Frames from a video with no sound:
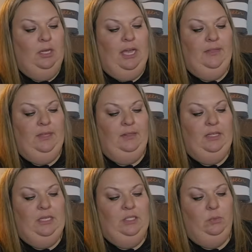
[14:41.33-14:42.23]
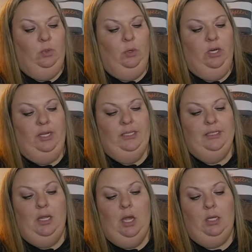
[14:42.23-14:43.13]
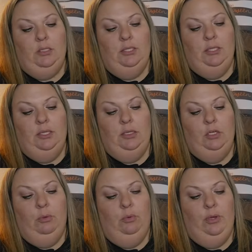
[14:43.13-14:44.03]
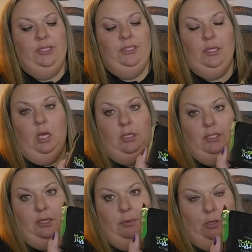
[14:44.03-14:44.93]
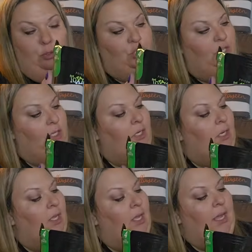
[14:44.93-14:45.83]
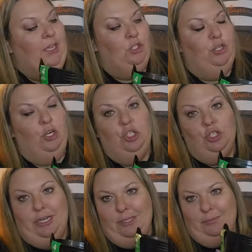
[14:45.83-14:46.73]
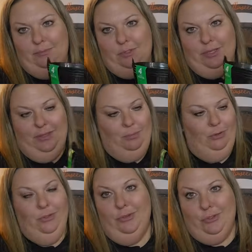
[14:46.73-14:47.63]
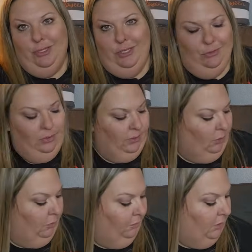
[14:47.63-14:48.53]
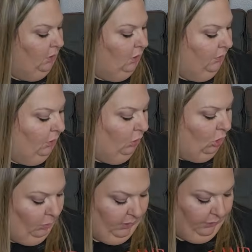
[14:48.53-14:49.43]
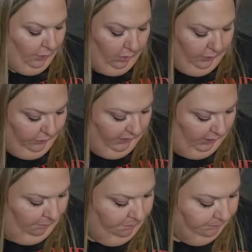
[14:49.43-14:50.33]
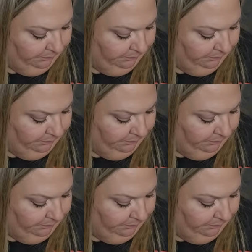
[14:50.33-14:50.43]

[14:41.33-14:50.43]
I think these will work. It's poison, toxic, potion, and trick or treat. So I think both of those are cute, and they'll go with all the theme.